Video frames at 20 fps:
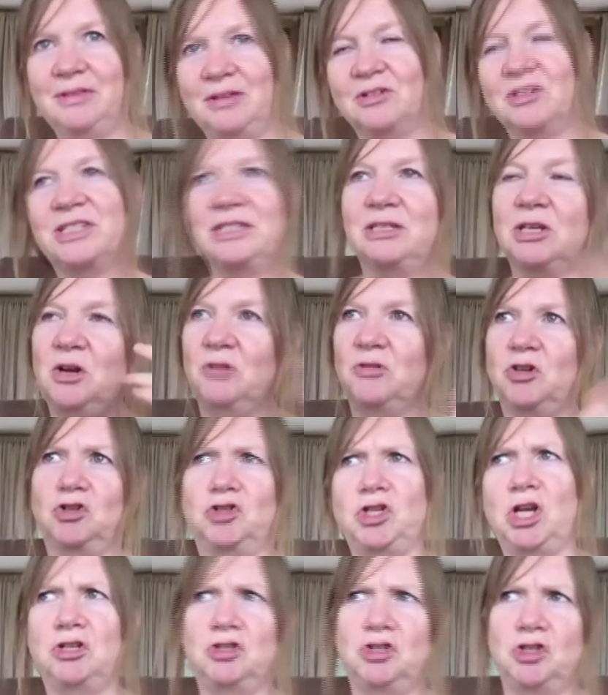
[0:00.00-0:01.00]
They're
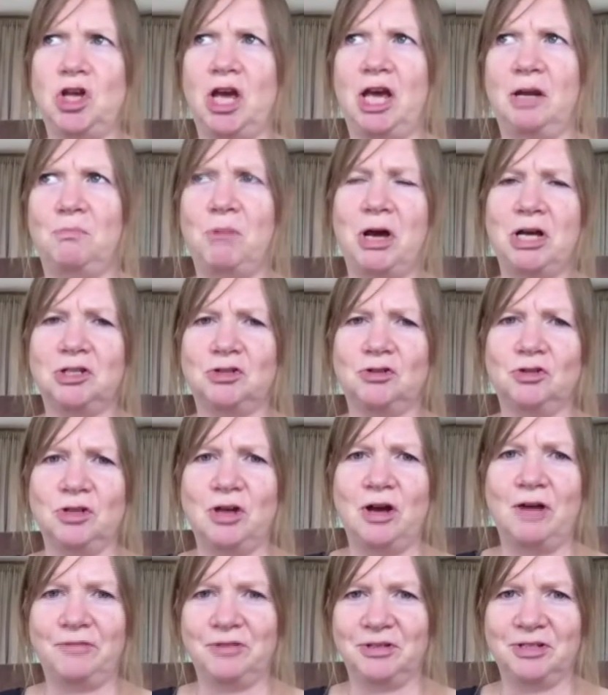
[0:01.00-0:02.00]
sent to the
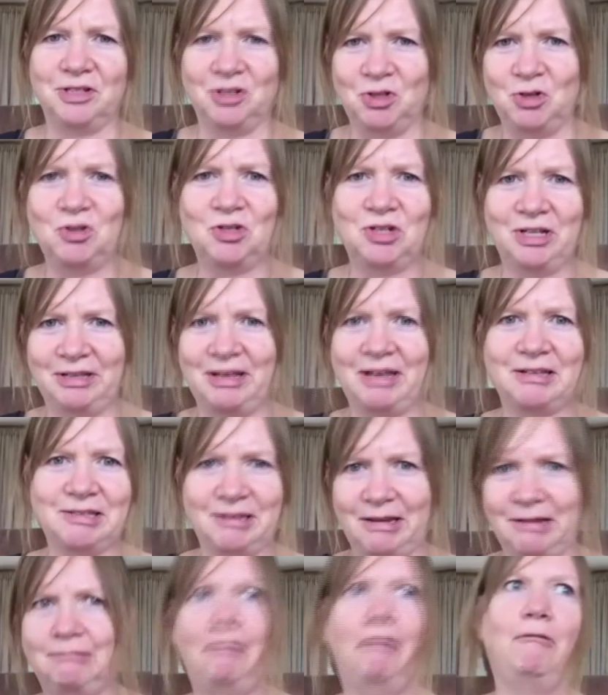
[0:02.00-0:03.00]
headmaster's office, and usually
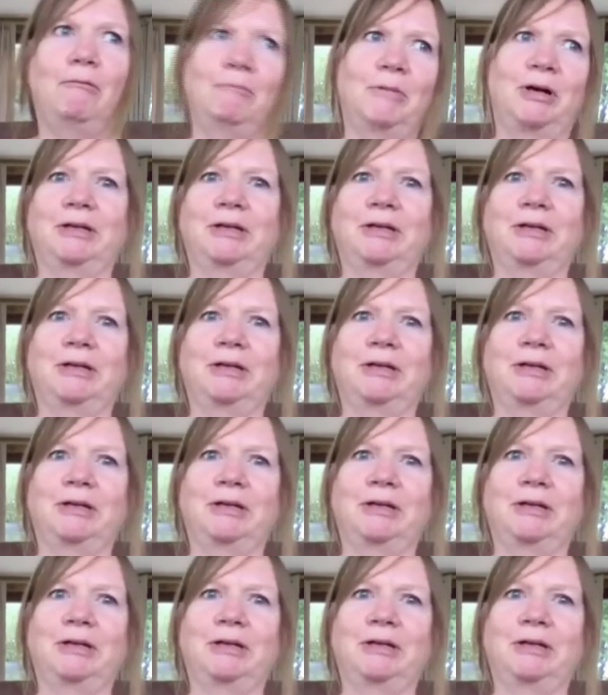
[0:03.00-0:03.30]
that's like, oh